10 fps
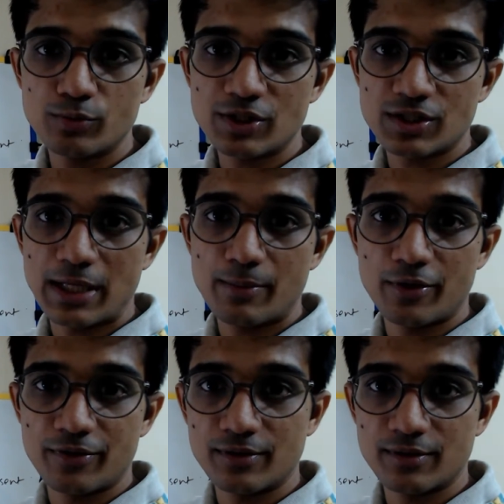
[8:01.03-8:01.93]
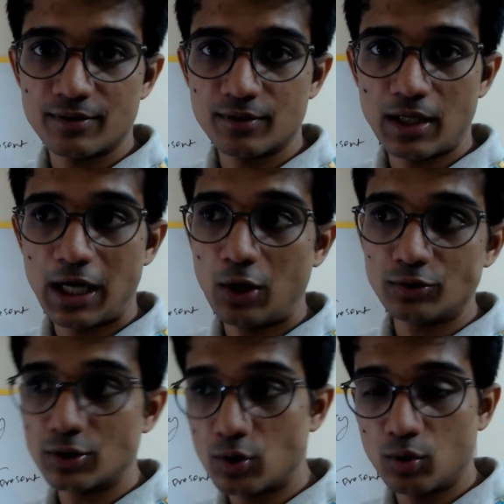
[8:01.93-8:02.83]
too much time on how
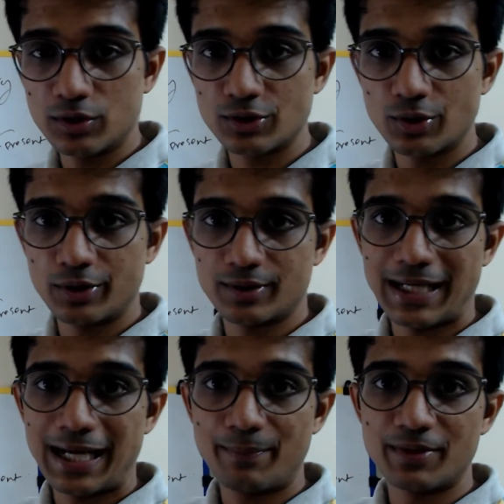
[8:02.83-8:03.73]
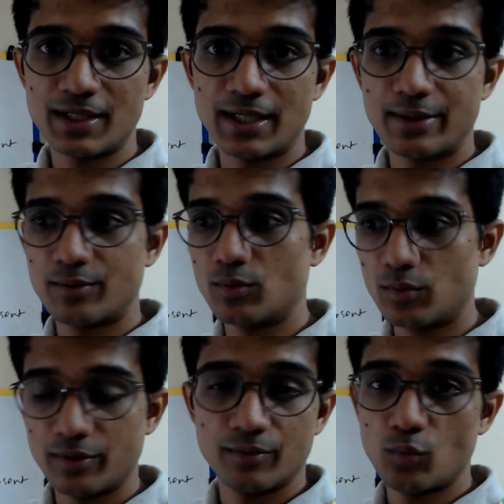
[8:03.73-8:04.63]
the goal is going to happen and
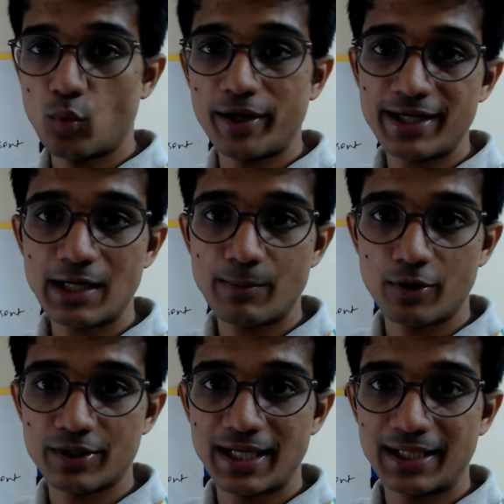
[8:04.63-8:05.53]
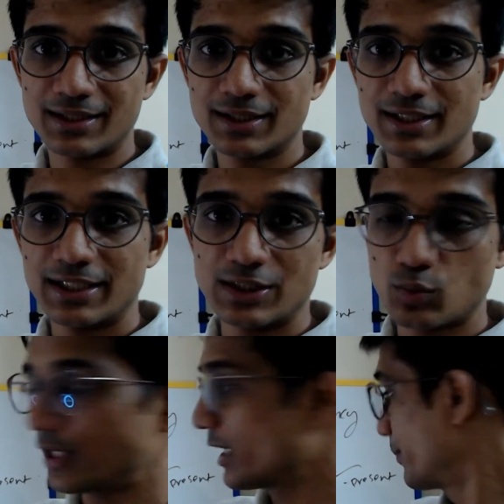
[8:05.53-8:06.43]
worrying about that is
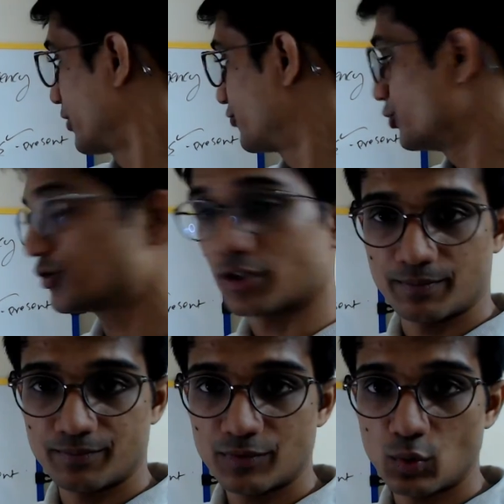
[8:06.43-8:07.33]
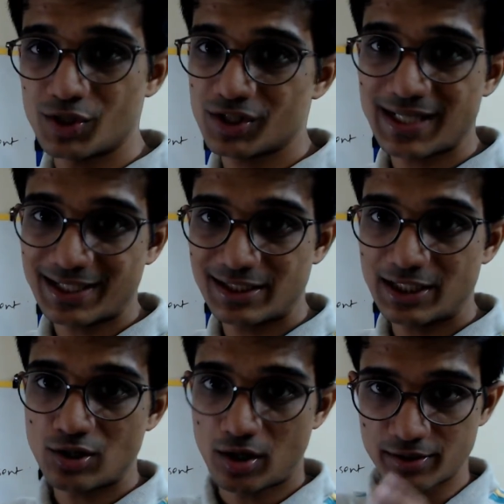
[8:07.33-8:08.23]
worrying about future, which is
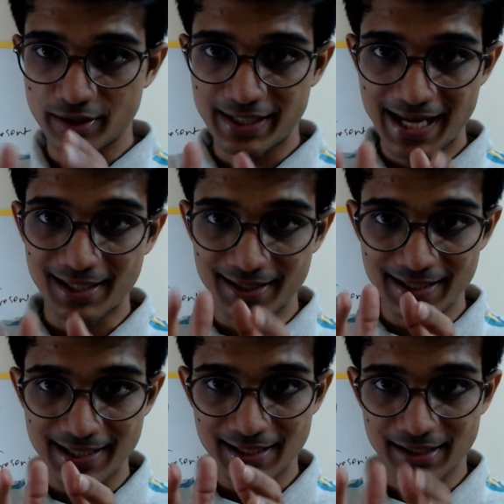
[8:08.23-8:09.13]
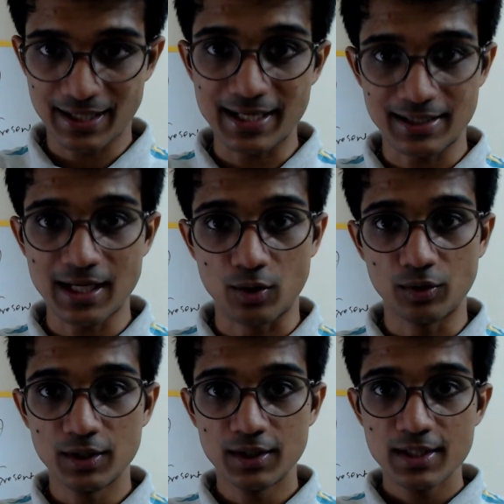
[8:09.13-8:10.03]
actually not the reality right now.
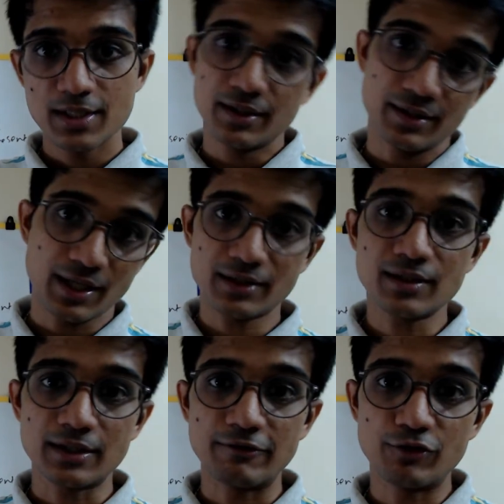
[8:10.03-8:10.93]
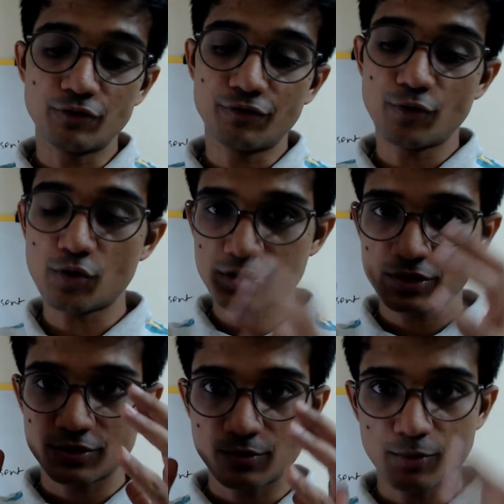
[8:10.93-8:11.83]
Rather, if you
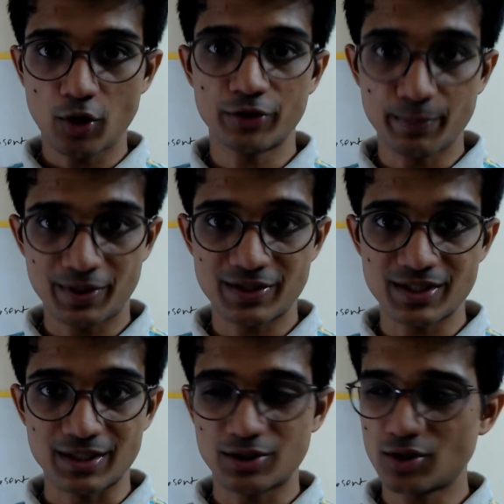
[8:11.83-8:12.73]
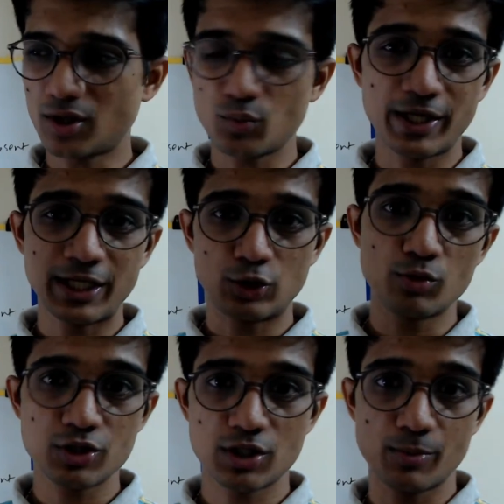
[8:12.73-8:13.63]
focus on the present, not worrying too
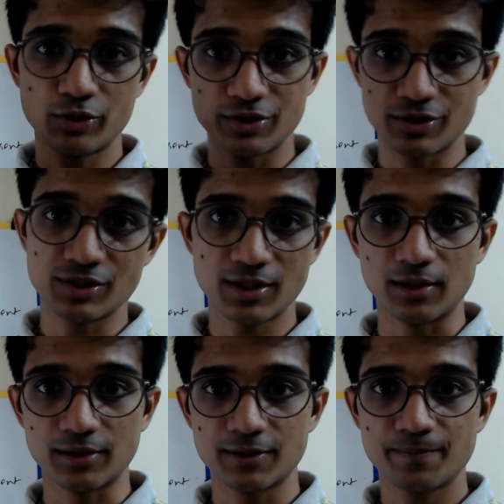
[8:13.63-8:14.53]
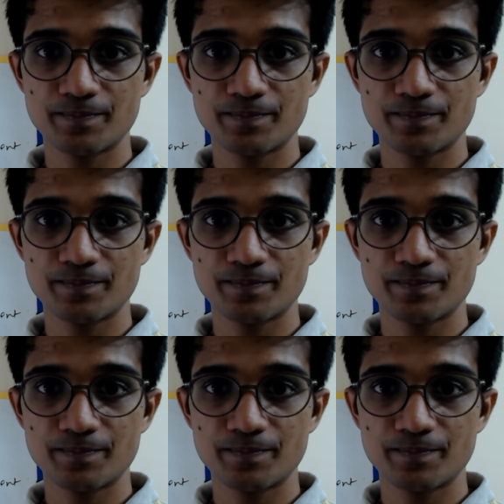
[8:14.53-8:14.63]
much about the result,